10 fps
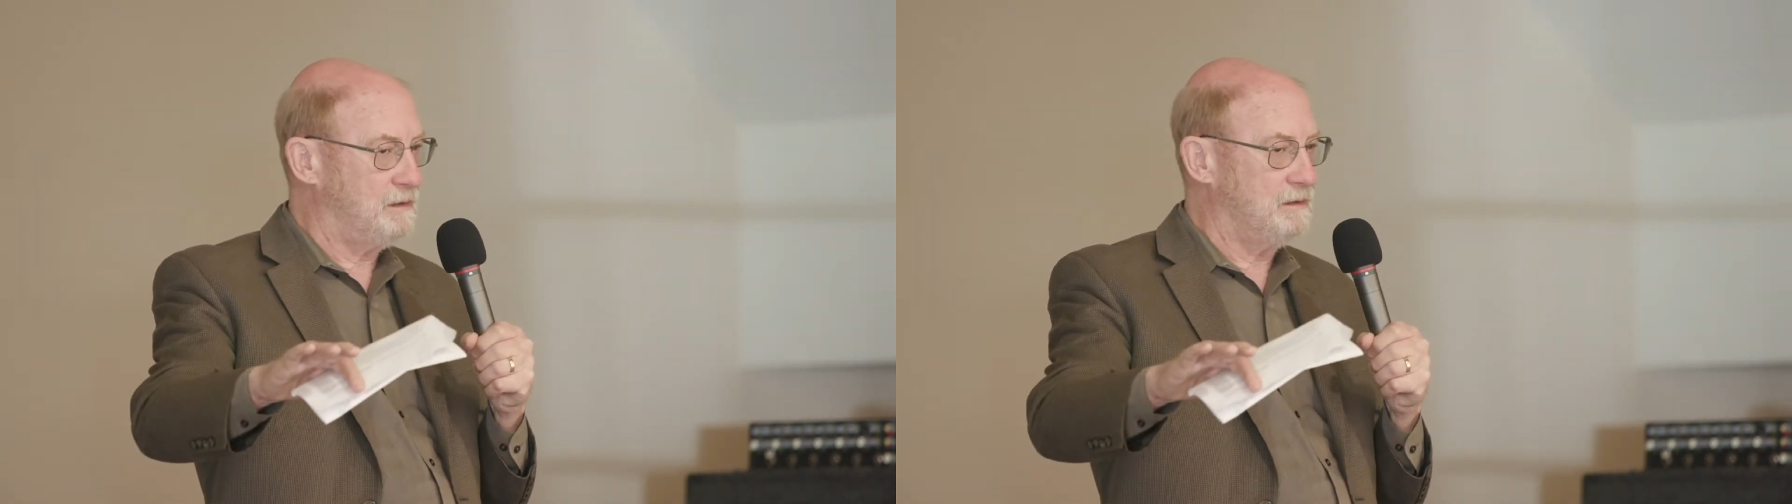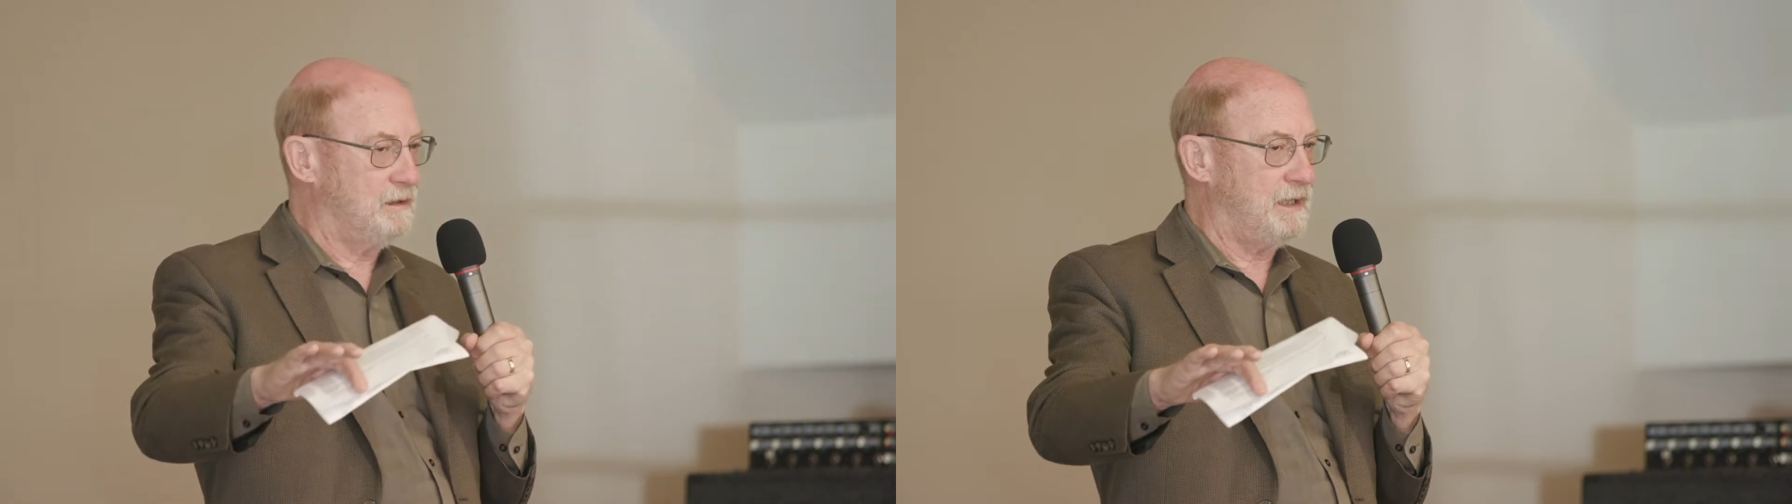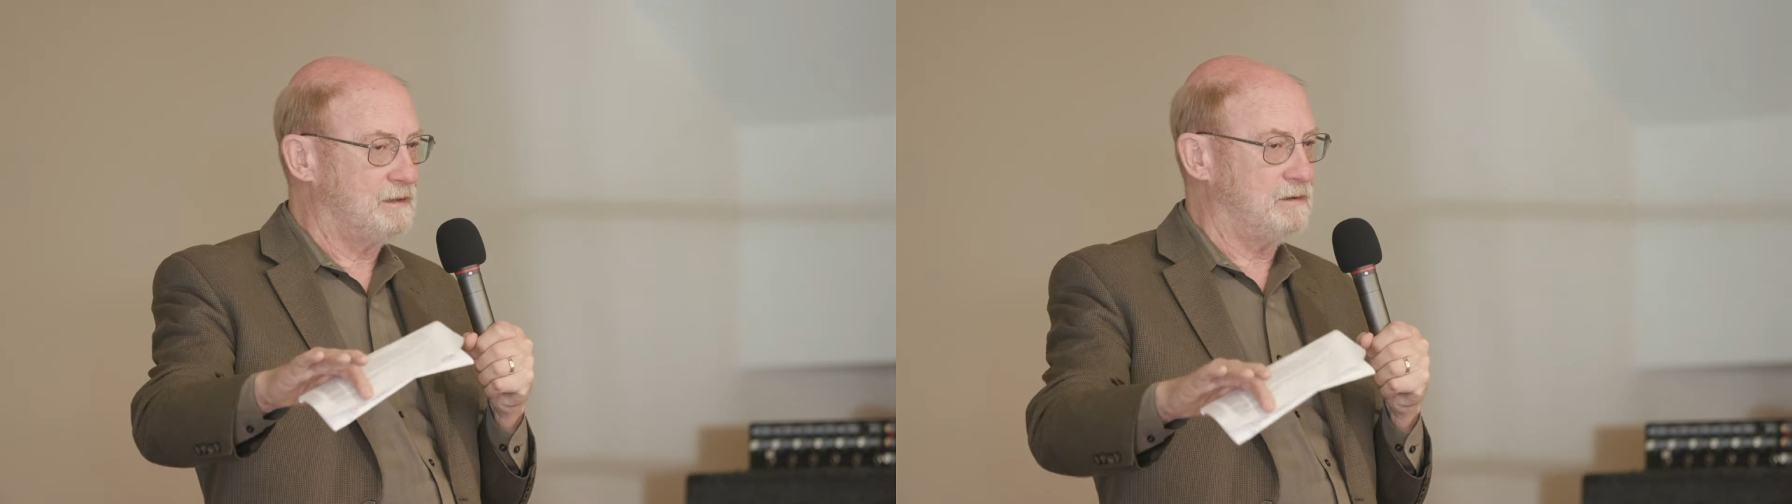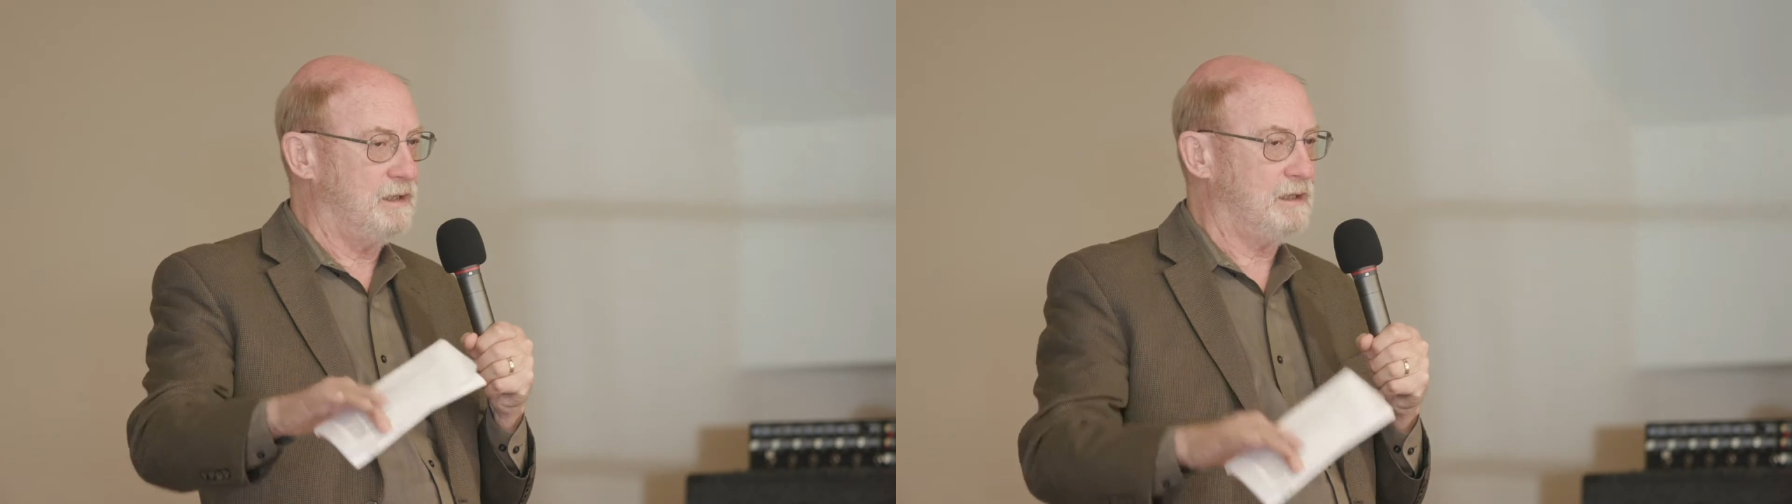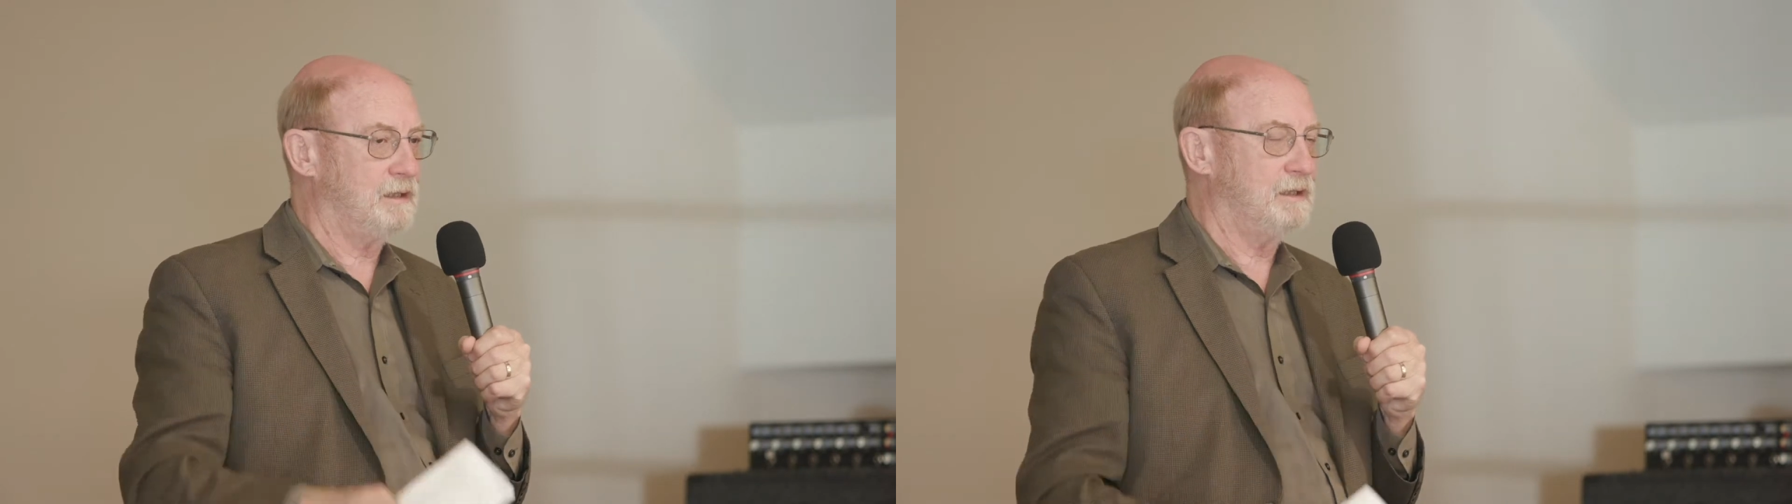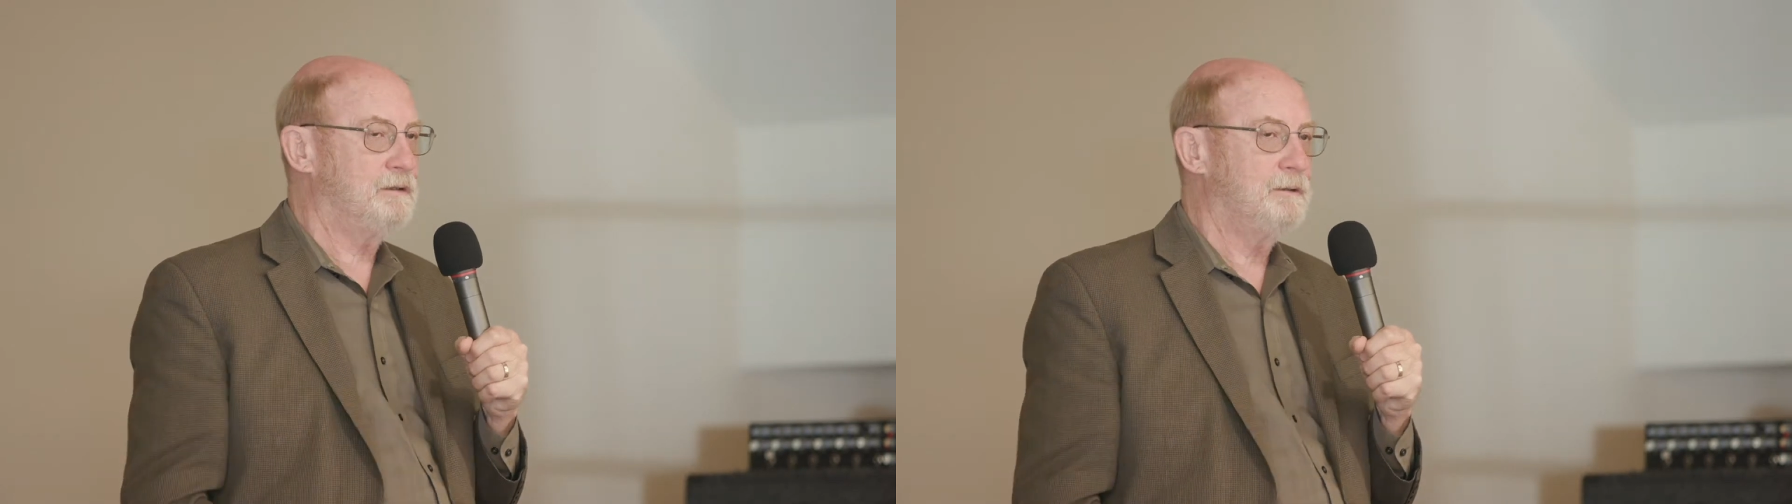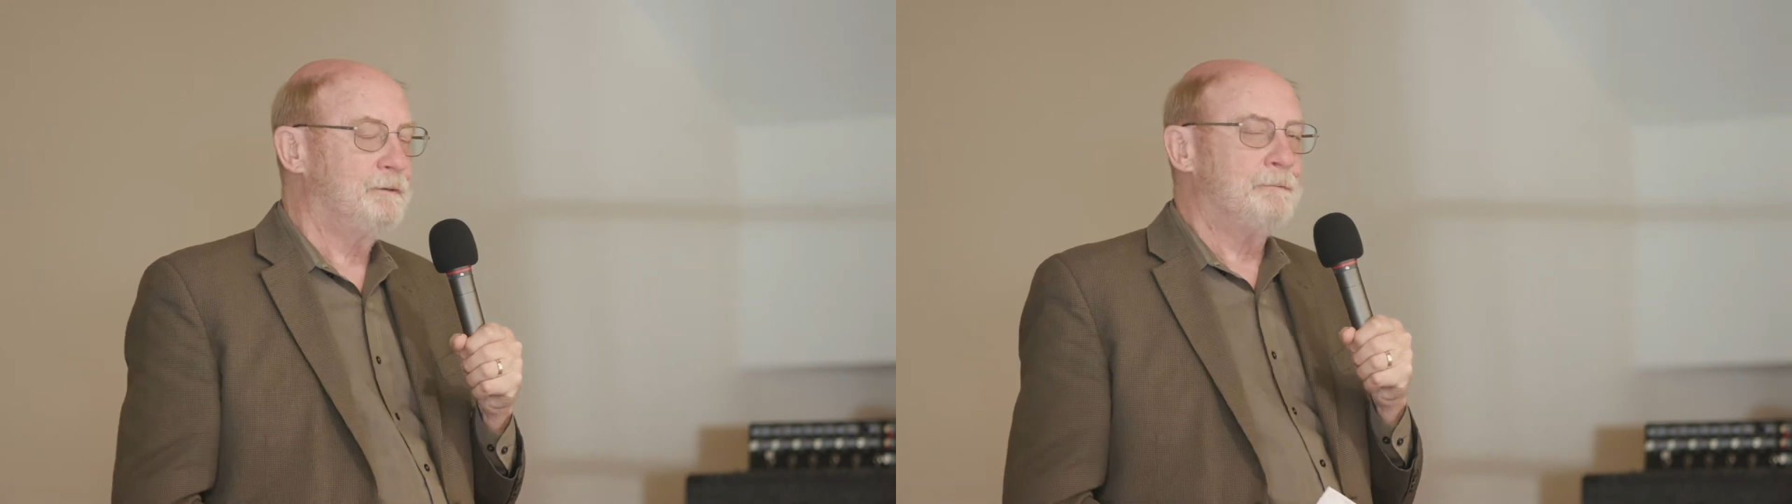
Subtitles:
in the last decade,